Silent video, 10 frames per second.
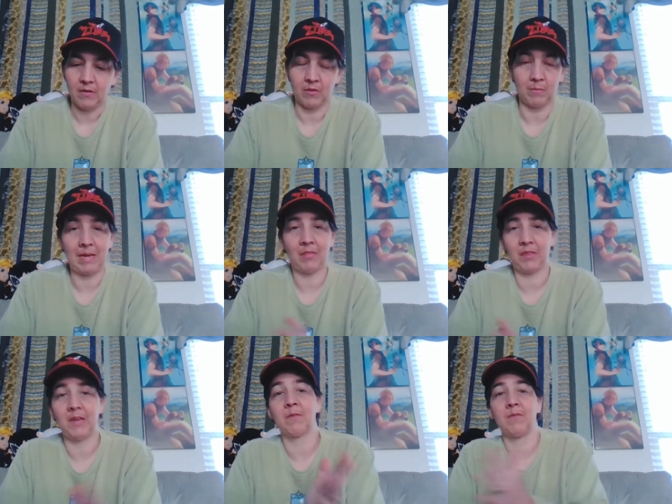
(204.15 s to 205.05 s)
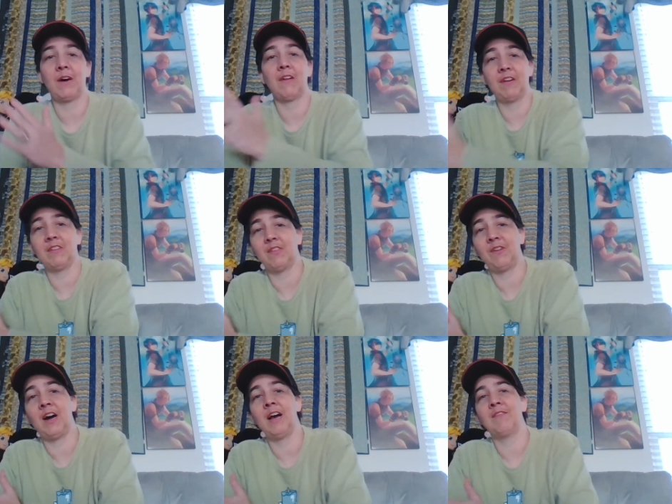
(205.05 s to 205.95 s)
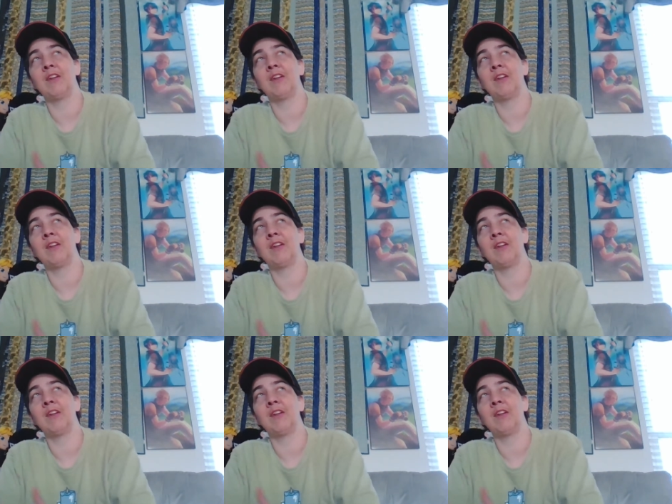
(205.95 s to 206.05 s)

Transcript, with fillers: or the main theme from Final Fantasy 5.